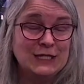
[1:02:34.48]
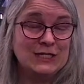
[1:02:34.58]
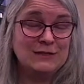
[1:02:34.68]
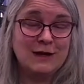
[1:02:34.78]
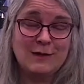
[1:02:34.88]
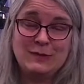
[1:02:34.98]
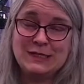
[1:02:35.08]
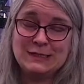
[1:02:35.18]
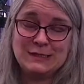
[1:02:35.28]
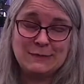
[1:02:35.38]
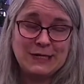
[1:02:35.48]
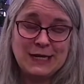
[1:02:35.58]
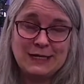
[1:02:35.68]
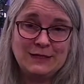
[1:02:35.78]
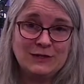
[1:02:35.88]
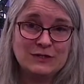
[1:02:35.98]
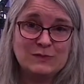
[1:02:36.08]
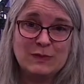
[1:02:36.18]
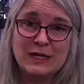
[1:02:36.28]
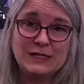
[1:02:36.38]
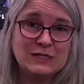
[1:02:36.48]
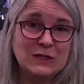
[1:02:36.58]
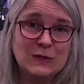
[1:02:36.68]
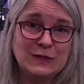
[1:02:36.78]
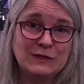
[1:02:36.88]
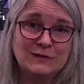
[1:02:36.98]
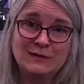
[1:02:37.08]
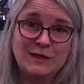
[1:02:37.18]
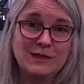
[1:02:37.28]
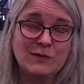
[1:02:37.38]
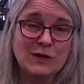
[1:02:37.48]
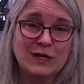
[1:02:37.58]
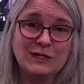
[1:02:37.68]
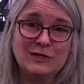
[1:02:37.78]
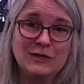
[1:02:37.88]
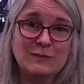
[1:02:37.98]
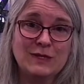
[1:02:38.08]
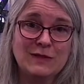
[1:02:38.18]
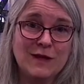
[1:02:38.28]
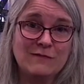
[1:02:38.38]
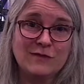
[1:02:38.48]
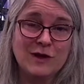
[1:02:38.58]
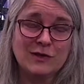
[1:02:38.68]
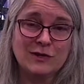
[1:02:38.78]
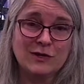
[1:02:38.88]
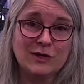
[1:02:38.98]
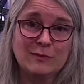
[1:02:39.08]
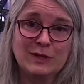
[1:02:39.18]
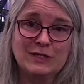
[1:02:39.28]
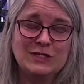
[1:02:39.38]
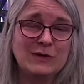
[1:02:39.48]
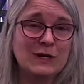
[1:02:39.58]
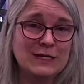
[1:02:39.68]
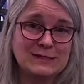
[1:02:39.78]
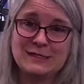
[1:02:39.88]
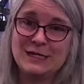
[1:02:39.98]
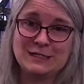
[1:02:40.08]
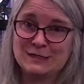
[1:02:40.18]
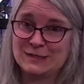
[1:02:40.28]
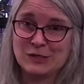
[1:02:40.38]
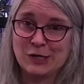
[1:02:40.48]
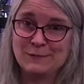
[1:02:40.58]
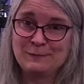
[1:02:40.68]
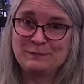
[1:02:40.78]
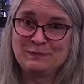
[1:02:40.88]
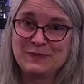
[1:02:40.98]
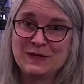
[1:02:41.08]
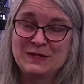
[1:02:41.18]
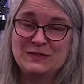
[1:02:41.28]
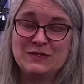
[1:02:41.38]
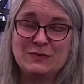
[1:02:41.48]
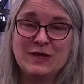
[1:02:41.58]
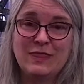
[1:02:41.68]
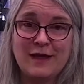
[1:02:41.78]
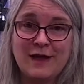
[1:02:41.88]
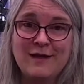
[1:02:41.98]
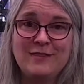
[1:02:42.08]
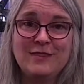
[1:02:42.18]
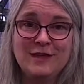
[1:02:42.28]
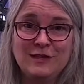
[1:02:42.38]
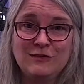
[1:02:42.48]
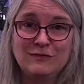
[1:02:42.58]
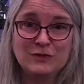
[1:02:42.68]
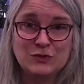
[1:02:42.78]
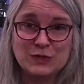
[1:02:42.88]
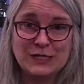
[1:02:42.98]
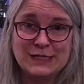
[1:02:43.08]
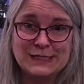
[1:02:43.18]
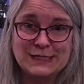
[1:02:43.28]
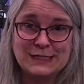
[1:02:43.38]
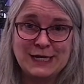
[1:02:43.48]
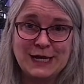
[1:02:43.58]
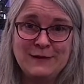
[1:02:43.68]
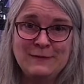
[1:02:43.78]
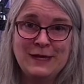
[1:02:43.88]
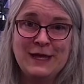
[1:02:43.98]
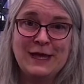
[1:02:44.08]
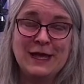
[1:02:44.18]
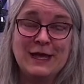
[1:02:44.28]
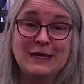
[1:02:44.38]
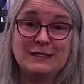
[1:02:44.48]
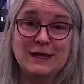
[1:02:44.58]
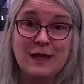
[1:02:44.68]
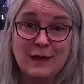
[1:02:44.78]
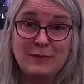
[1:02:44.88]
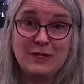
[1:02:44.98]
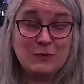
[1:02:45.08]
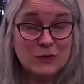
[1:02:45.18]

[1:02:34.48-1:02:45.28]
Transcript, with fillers: Do not be intimidated. There's plenty to learn on the organ. You can be a lifelong learner, but don't hesitate to start. So with that, thank you for joining us today and happy